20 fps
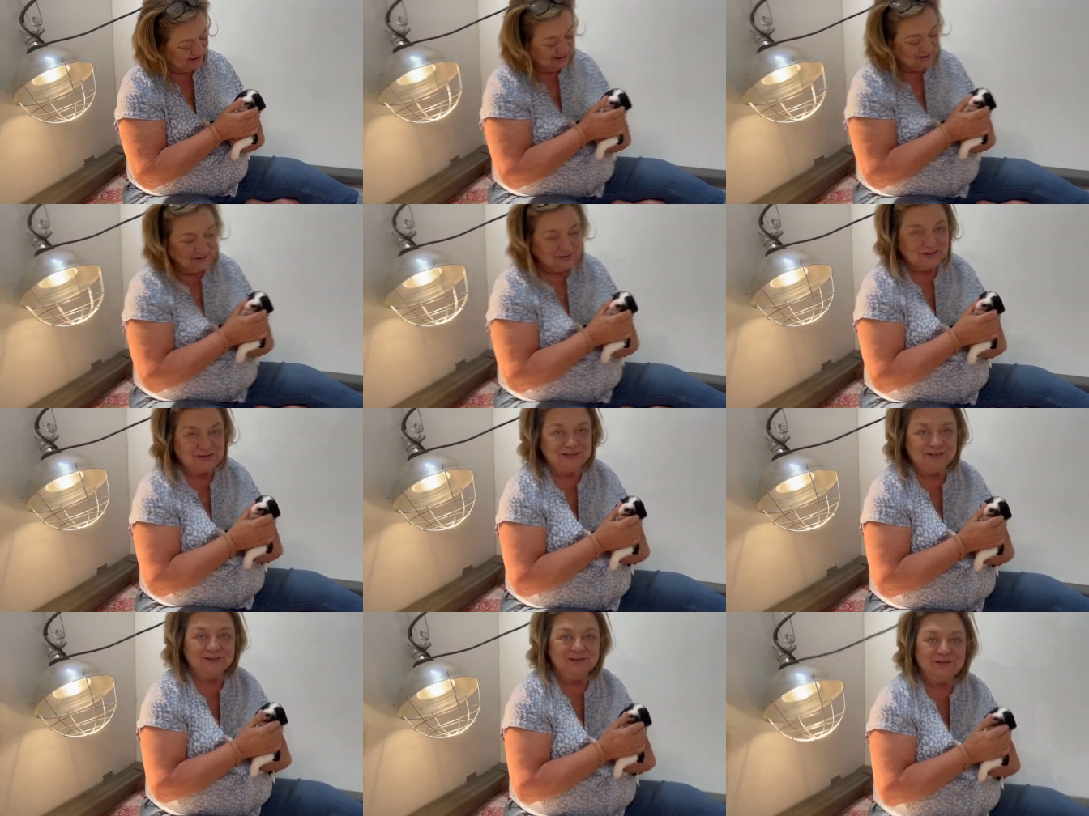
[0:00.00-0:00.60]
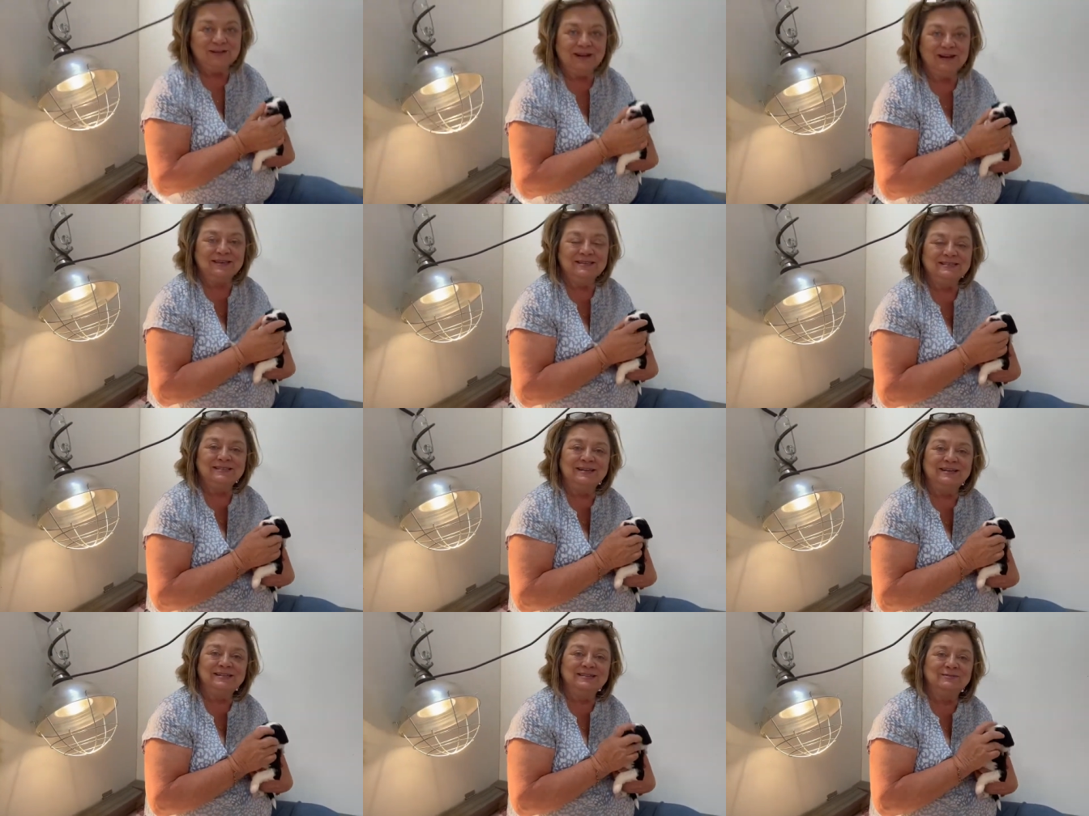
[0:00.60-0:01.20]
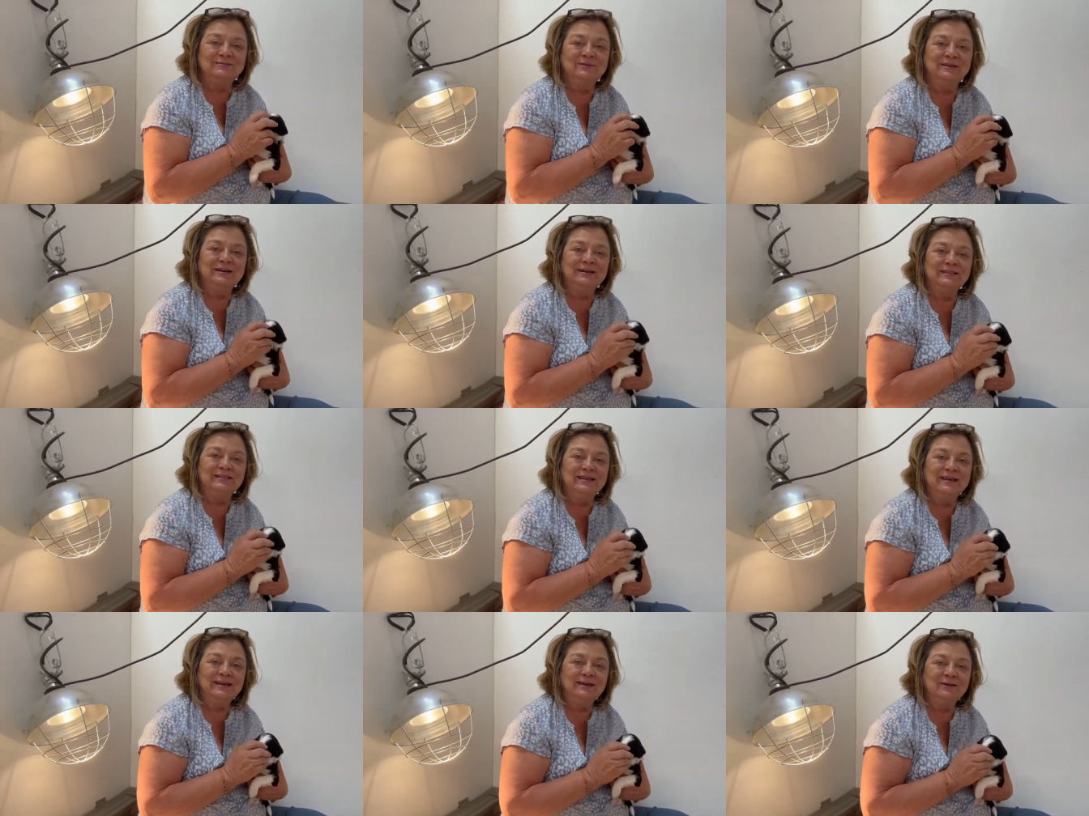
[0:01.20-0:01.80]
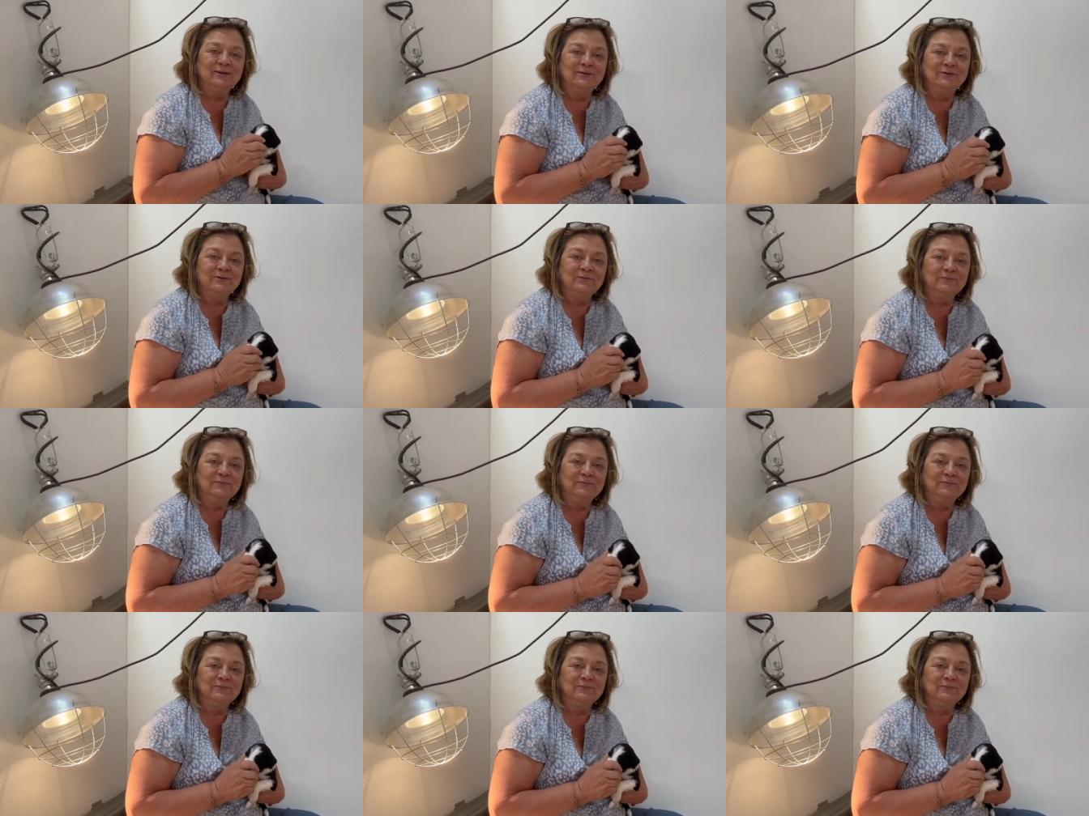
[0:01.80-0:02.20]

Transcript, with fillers: We'll see you guys next week. Thank you.